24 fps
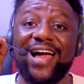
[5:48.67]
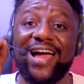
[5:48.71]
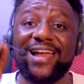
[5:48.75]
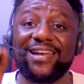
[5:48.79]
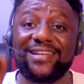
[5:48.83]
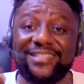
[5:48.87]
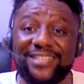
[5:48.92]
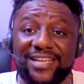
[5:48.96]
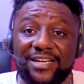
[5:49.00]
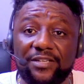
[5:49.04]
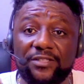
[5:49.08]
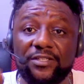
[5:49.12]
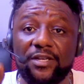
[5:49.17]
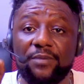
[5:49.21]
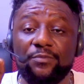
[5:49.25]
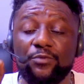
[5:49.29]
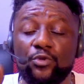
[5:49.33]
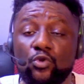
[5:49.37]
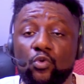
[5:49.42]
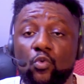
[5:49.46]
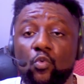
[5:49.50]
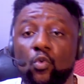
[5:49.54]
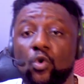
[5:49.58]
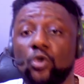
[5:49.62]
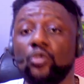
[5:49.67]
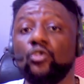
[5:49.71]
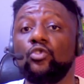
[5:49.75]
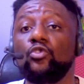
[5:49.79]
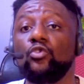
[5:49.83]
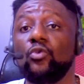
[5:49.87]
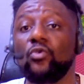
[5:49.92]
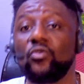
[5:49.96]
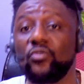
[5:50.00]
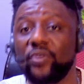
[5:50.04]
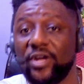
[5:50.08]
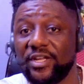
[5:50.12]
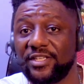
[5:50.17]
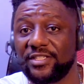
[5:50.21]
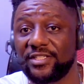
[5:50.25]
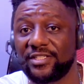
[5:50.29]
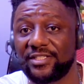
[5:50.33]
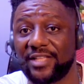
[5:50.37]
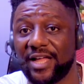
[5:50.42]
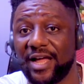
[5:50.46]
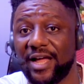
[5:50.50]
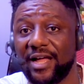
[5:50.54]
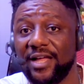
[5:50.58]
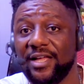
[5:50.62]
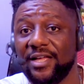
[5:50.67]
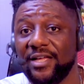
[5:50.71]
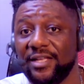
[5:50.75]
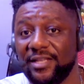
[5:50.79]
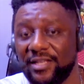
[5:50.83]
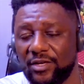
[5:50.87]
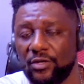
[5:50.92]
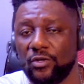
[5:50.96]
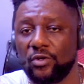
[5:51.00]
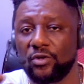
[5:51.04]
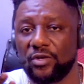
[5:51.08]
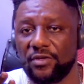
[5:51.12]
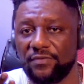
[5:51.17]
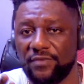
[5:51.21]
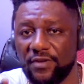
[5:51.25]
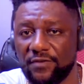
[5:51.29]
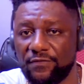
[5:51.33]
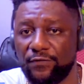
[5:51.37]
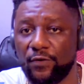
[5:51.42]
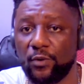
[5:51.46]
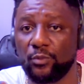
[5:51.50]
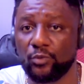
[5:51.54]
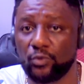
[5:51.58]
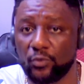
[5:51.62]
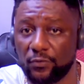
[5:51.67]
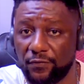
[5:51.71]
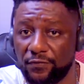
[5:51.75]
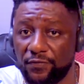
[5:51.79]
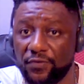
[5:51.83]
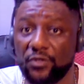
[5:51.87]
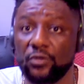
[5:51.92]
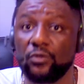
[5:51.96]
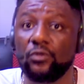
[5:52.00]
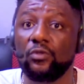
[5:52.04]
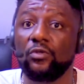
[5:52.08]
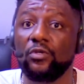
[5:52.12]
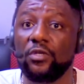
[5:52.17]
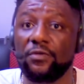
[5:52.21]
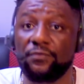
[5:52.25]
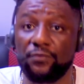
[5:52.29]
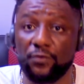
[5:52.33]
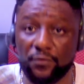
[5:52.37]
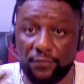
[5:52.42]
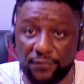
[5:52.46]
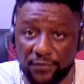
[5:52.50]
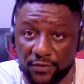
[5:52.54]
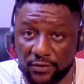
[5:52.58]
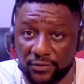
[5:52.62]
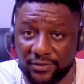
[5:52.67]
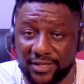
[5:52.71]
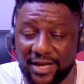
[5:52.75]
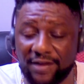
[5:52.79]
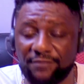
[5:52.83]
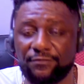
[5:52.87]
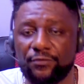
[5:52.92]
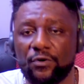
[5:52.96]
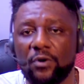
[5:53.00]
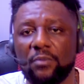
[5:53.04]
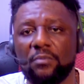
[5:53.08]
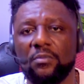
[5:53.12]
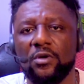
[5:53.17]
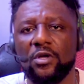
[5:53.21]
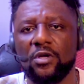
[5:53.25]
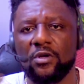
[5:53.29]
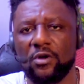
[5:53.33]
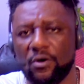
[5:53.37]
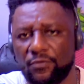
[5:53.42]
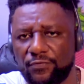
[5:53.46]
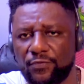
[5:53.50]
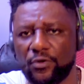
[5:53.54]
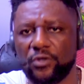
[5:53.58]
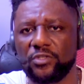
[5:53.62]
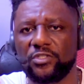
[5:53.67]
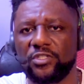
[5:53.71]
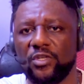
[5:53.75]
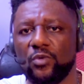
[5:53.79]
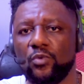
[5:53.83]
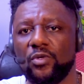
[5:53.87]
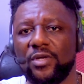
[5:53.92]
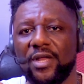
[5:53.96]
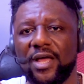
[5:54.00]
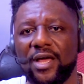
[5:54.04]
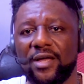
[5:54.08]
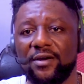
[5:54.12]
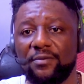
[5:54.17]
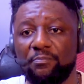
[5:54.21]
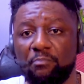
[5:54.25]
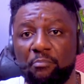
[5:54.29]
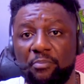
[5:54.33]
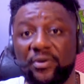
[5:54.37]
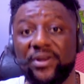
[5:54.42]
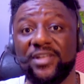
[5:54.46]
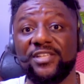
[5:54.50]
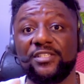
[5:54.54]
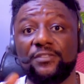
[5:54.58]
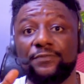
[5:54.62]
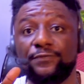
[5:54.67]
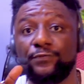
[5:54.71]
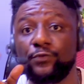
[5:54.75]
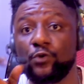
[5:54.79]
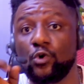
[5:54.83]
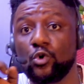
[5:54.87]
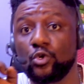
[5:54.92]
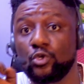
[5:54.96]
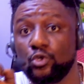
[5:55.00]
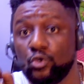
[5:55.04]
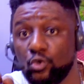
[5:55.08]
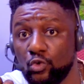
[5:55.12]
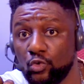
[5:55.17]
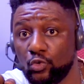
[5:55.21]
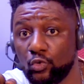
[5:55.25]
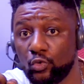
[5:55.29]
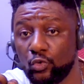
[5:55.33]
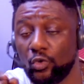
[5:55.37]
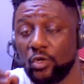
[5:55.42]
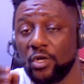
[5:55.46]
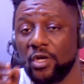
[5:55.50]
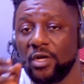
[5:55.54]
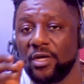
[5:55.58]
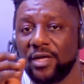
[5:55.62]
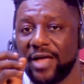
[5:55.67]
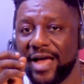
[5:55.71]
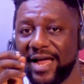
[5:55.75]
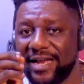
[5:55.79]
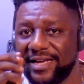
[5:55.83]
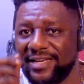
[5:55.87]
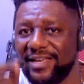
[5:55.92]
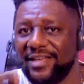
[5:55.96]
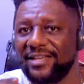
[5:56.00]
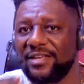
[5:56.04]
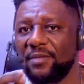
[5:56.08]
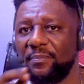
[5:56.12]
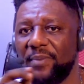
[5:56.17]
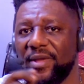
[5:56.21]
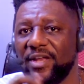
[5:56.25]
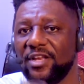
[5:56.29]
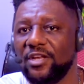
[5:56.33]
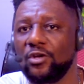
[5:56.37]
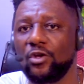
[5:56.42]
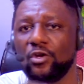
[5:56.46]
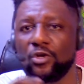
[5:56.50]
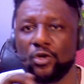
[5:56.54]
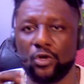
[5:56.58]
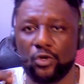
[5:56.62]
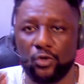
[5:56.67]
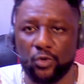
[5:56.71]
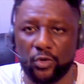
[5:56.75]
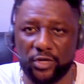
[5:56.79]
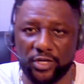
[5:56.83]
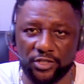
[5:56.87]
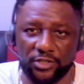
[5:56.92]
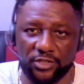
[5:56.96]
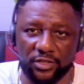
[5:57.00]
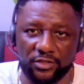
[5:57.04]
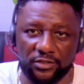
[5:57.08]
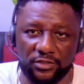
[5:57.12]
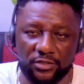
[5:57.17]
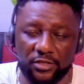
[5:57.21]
and tell them you want to register. They're going to give you a form to fill. If you fill that form, of course, they would print for you. And then depending on your location,